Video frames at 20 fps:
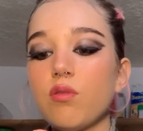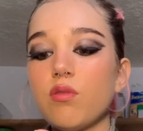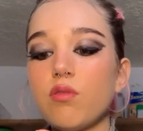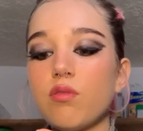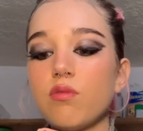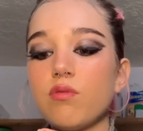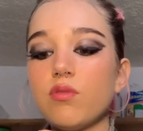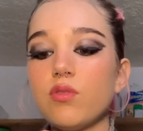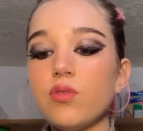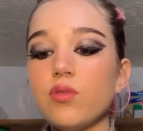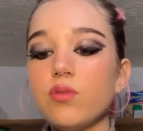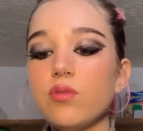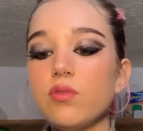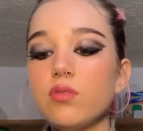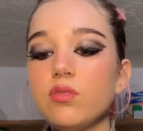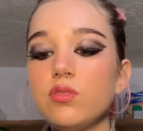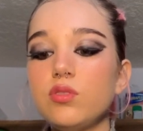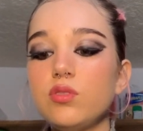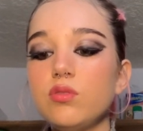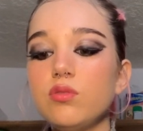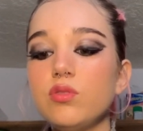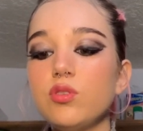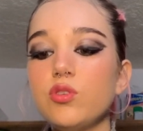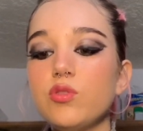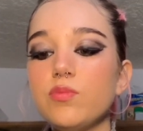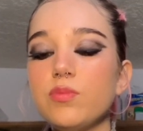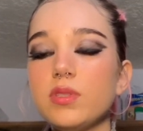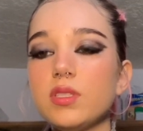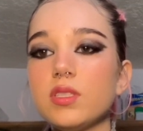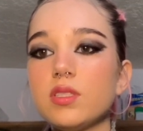through 2
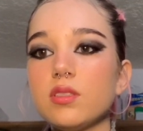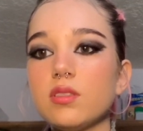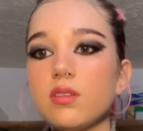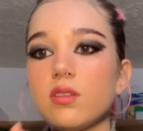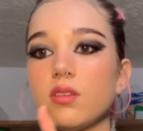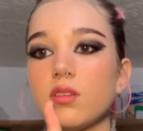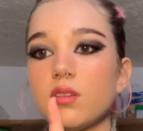loops,